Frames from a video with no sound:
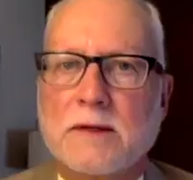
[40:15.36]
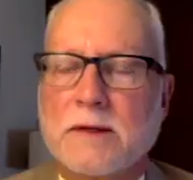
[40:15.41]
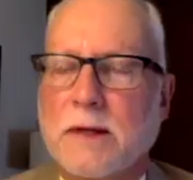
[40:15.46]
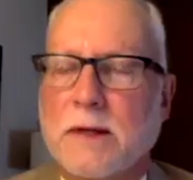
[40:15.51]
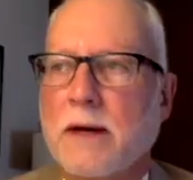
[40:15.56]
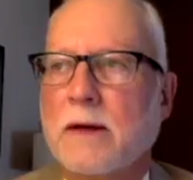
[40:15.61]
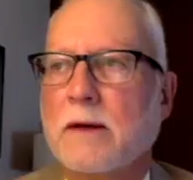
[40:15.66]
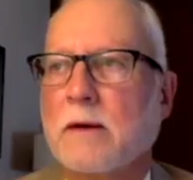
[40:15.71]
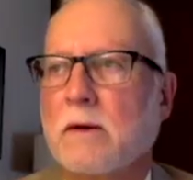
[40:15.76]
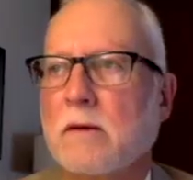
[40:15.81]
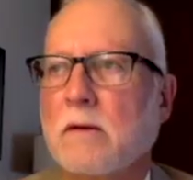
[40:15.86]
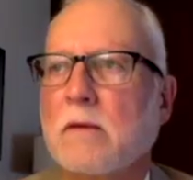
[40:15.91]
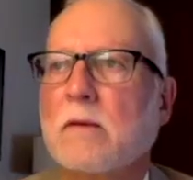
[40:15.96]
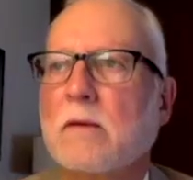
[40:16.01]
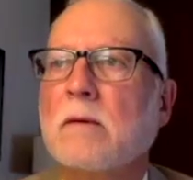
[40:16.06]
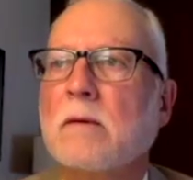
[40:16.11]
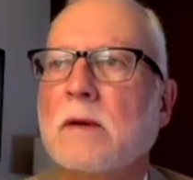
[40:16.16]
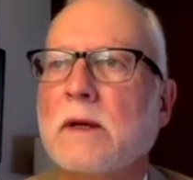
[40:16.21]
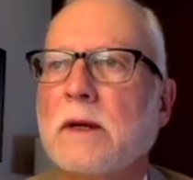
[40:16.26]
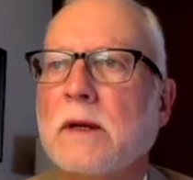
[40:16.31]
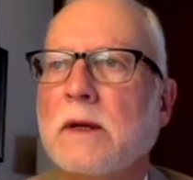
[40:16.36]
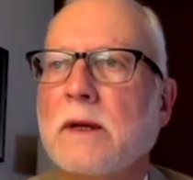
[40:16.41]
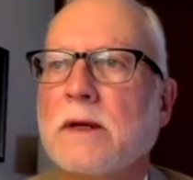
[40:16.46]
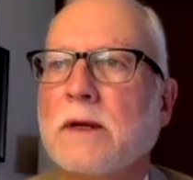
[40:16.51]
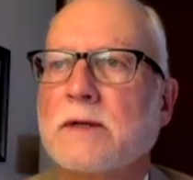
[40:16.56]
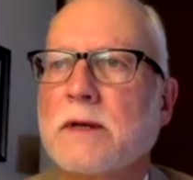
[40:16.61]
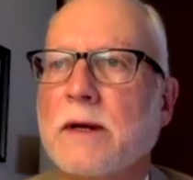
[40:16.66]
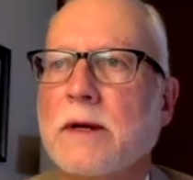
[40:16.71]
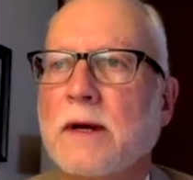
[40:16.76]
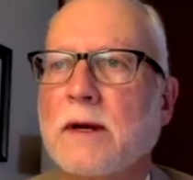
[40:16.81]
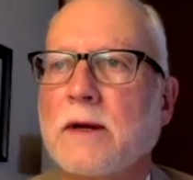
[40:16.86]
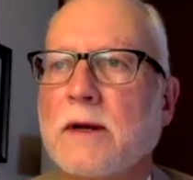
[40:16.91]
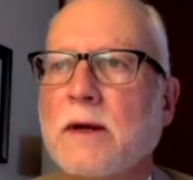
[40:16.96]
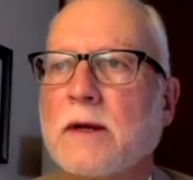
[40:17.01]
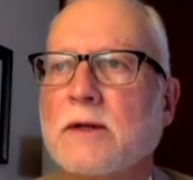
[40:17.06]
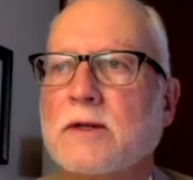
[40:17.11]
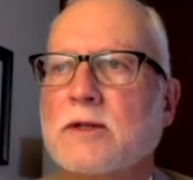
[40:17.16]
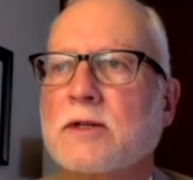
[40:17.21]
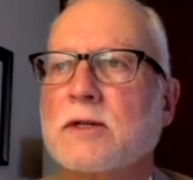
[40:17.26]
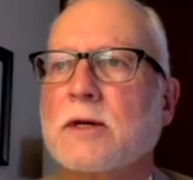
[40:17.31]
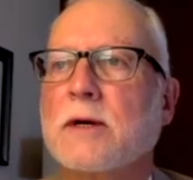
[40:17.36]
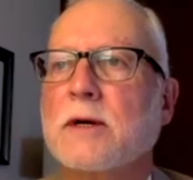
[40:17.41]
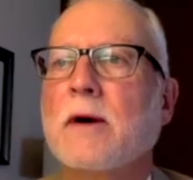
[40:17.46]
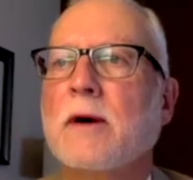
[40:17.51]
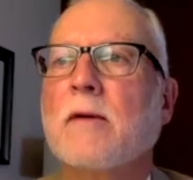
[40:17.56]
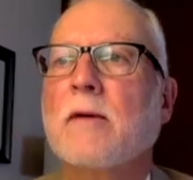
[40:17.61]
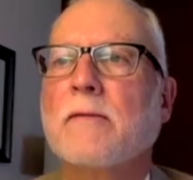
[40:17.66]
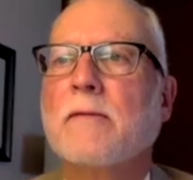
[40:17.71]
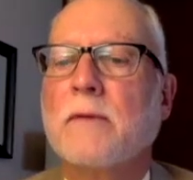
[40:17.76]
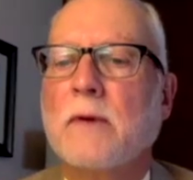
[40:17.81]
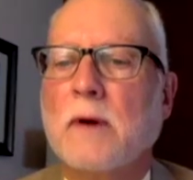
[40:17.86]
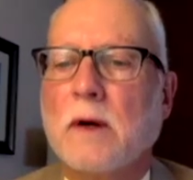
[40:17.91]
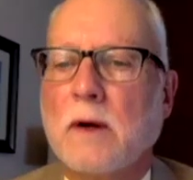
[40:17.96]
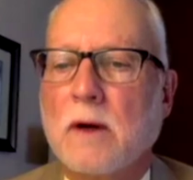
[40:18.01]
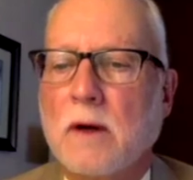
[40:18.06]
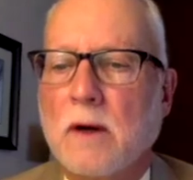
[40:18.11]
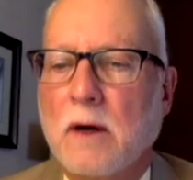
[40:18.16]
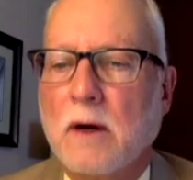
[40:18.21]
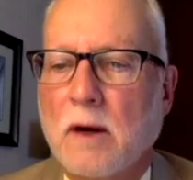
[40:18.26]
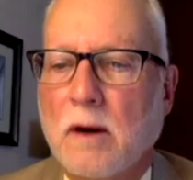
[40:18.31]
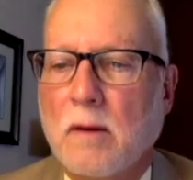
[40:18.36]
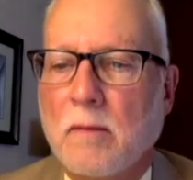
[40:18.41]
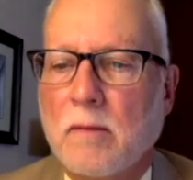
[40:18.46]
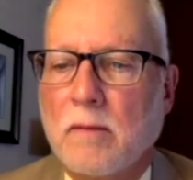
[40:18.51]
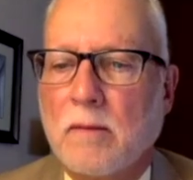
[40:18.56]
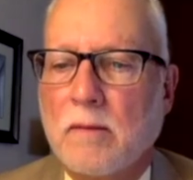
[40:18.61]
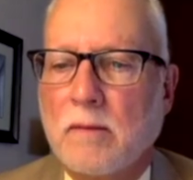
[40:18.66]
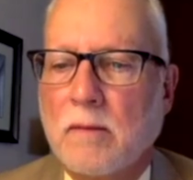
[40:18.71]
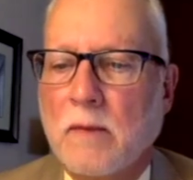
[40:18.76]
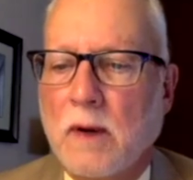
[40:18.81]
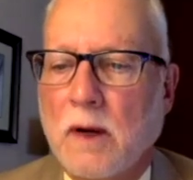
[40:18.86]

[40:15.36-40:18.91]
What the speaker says: that in itself, um,